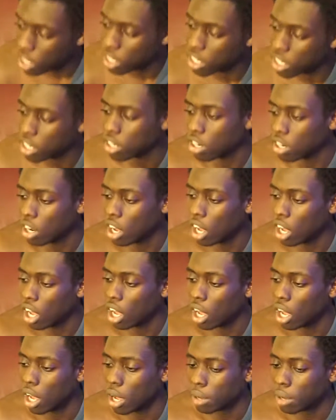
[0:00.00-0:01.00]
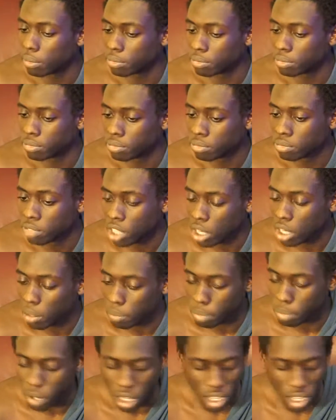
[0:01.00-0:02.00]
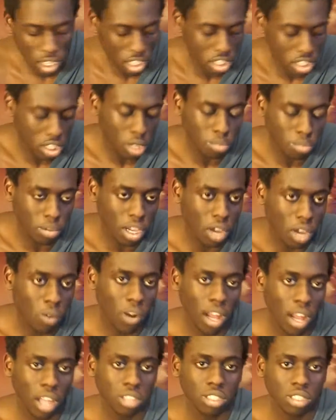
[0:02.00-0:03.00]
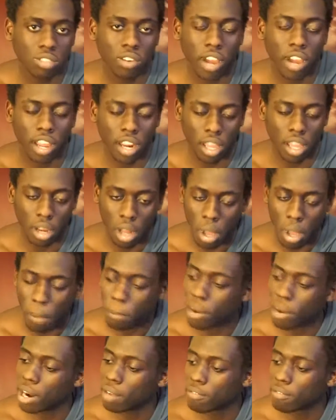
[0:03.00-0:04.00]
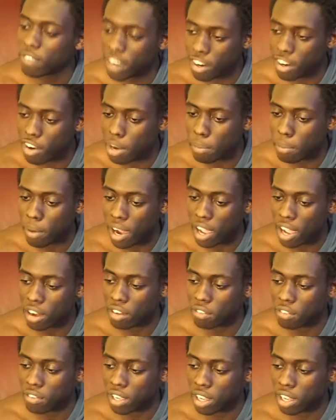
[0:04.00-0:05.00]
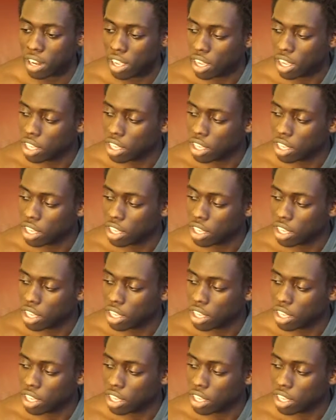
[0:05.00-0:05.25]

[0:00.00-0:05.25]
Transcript: good book. It took me a while to write it, but I'm very proud of it.